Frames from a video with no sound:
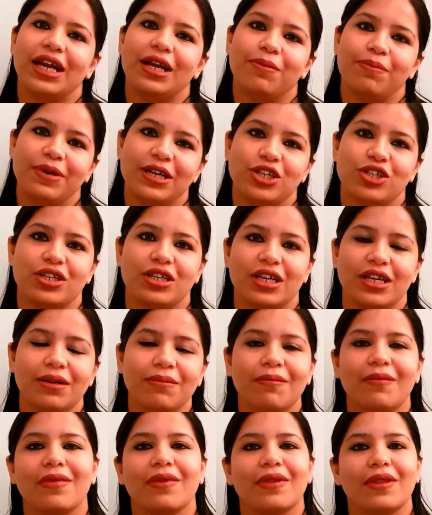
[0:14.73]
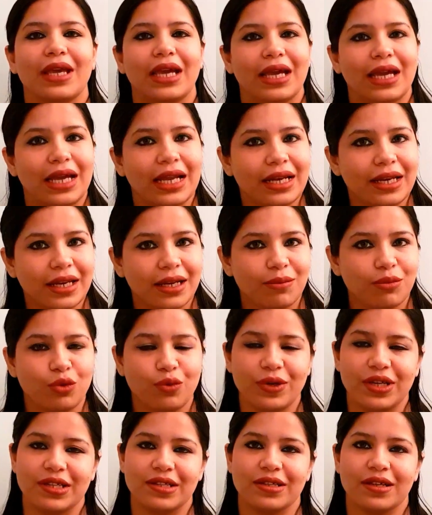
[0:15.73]
depiction in Indian
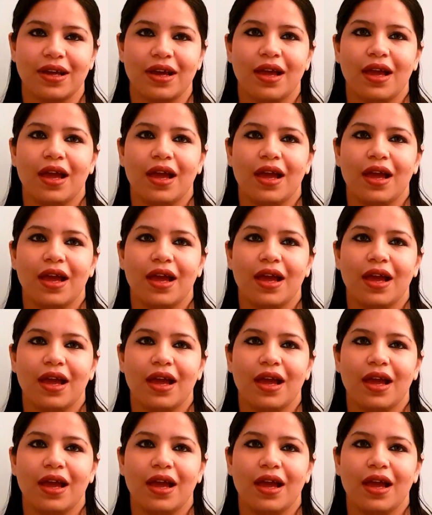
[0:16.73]
movies.